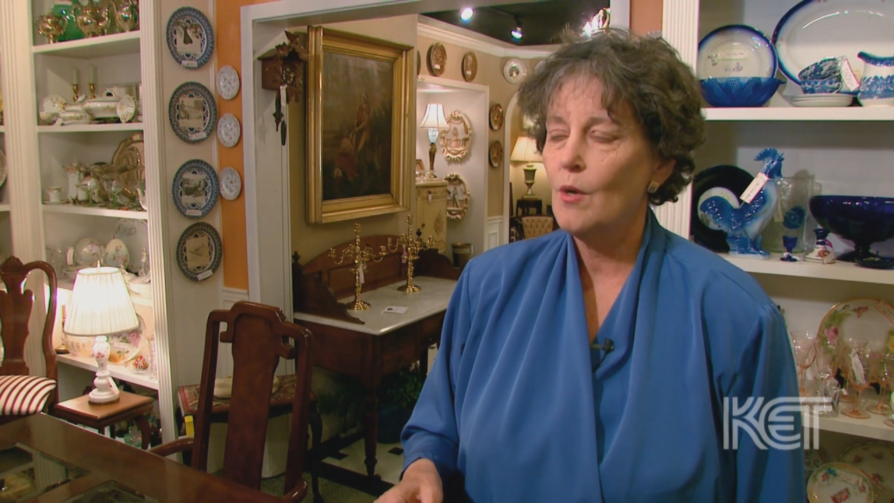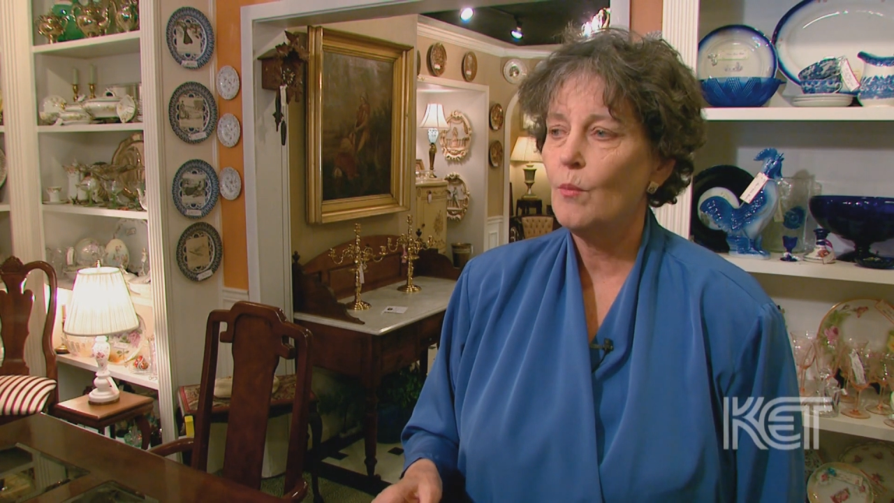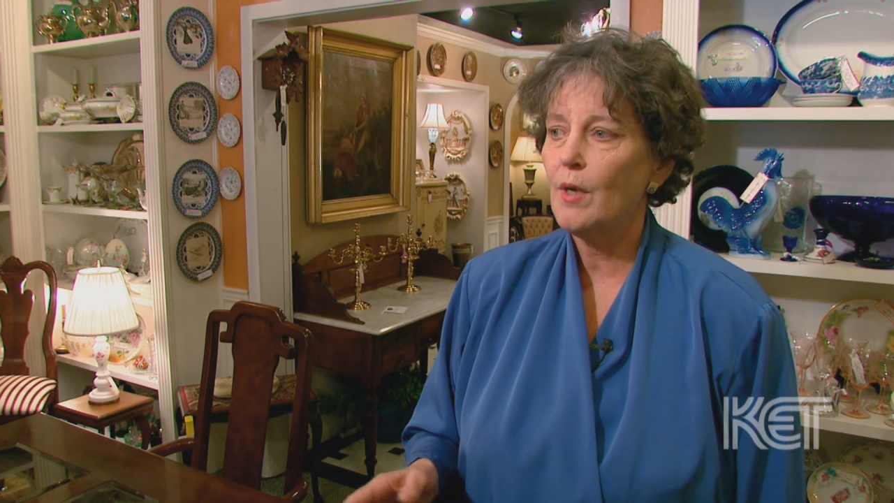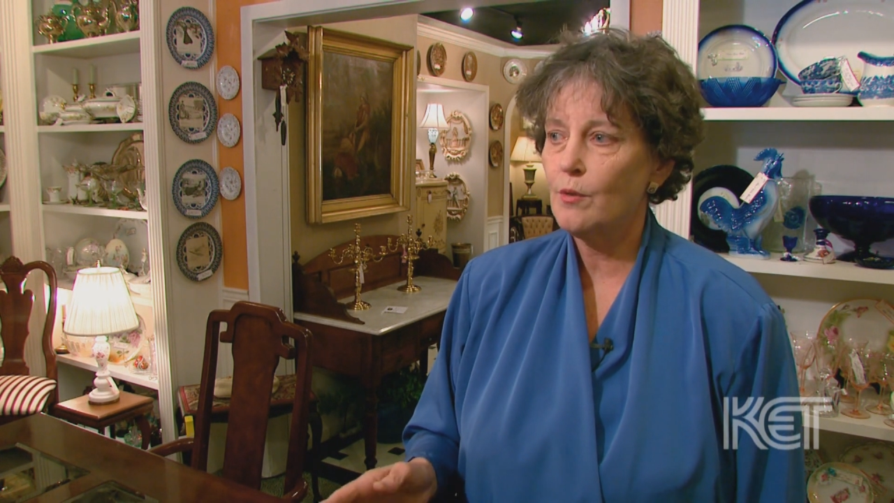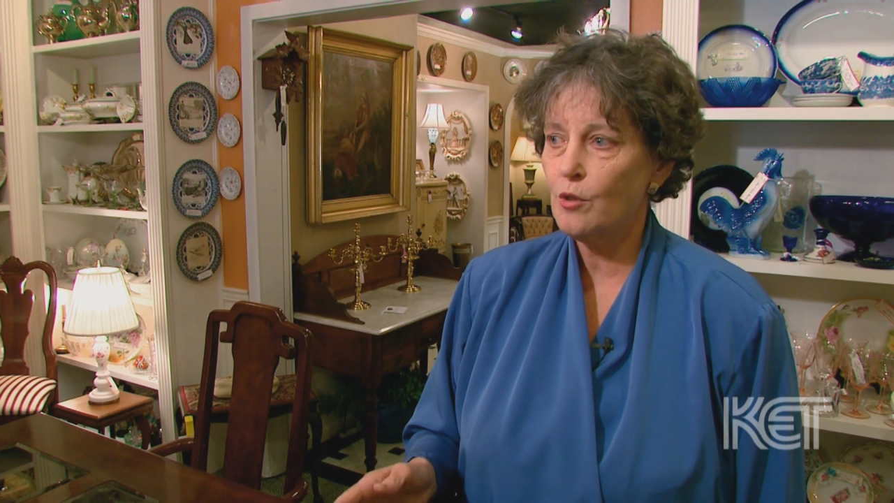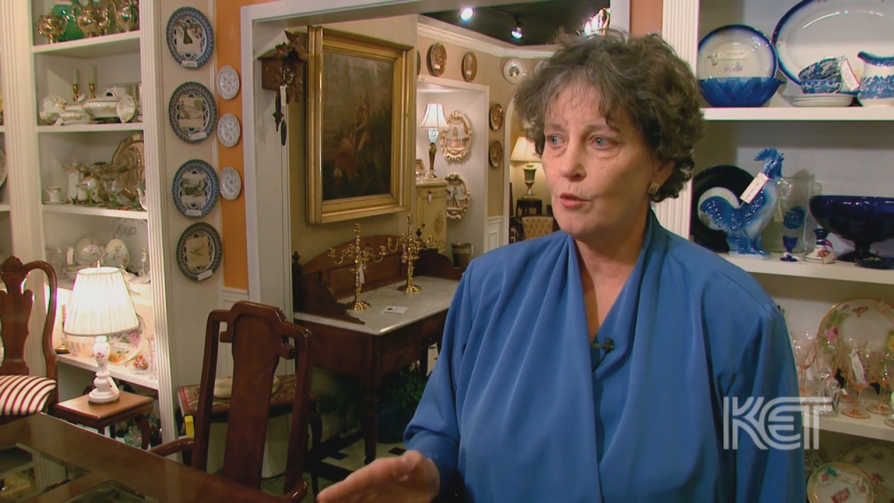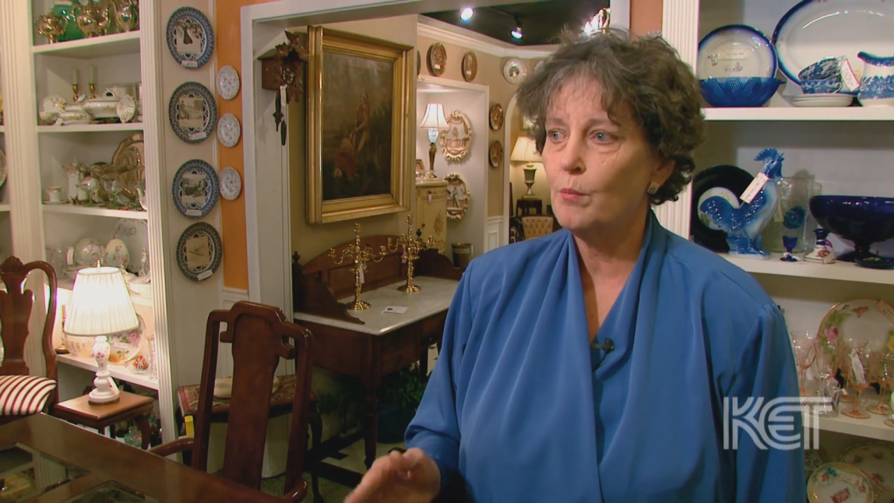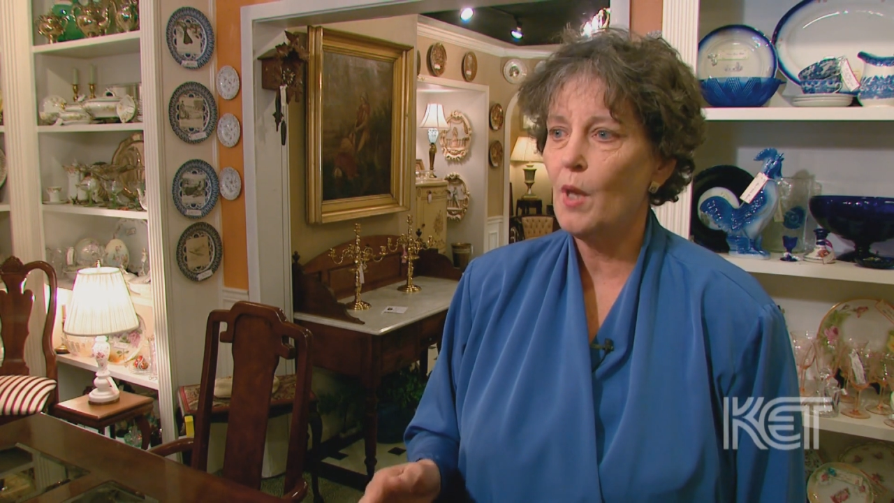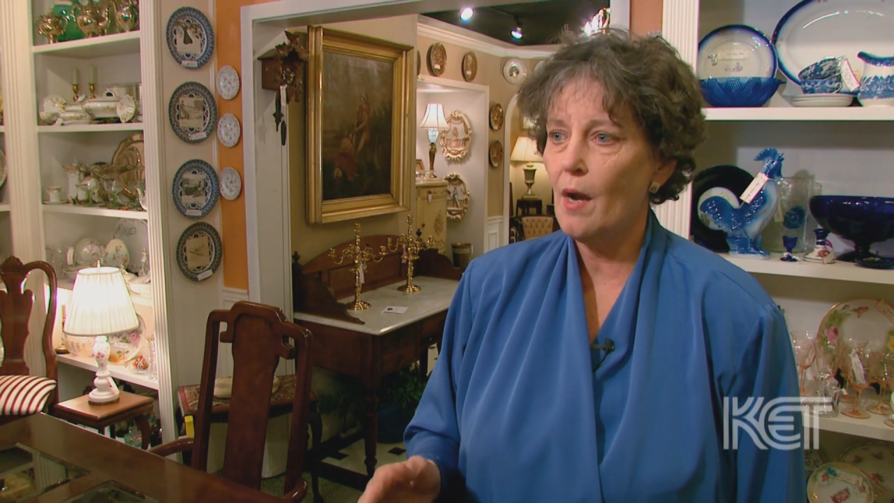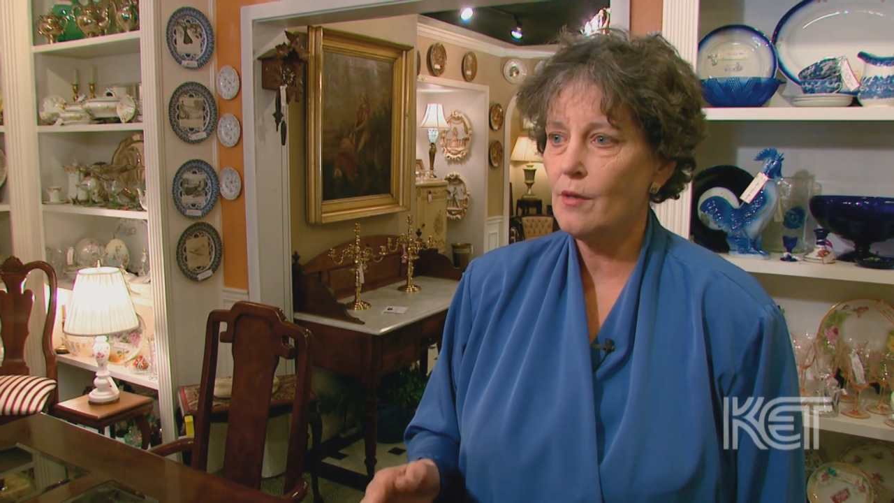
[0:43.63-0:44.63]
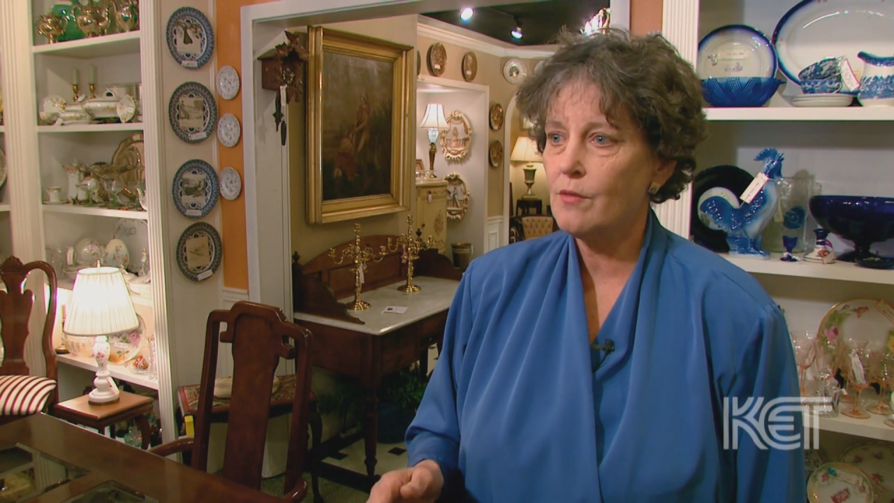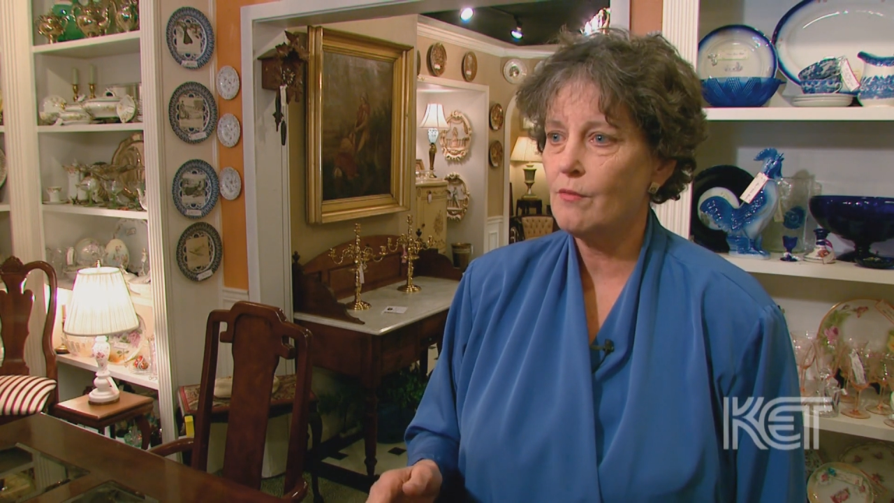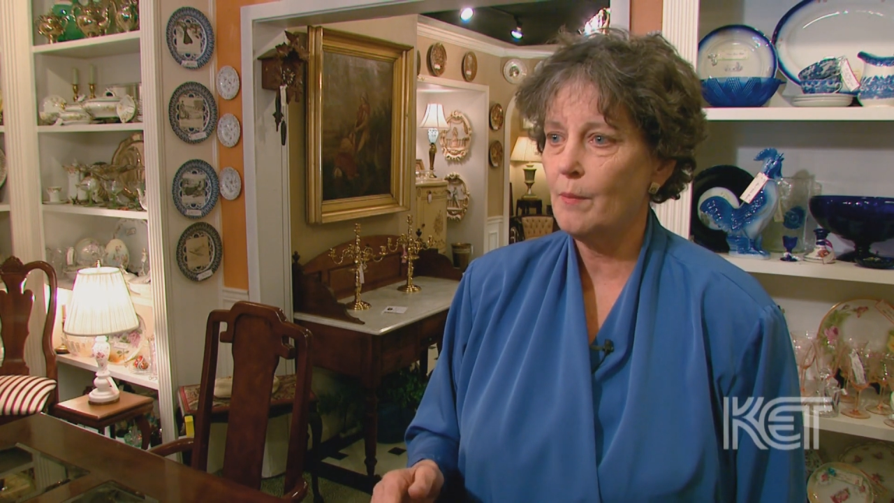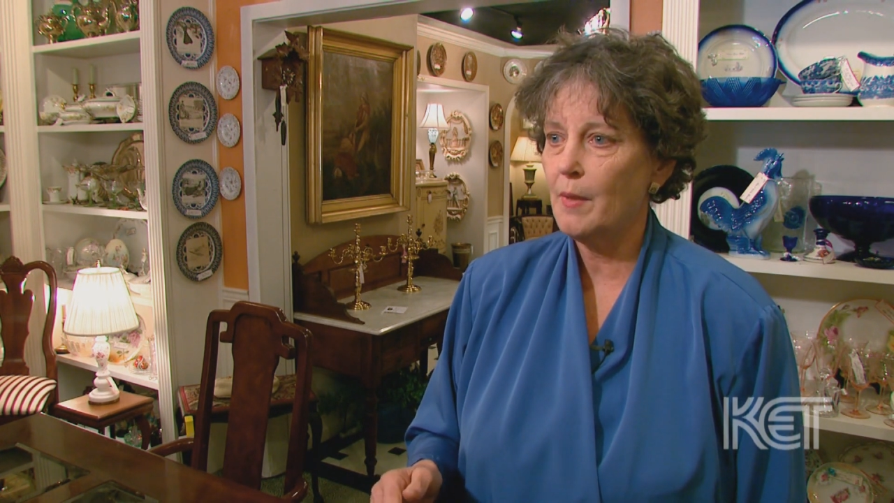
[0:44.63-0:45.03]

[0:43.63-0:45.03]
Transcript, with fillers: We are two blocks from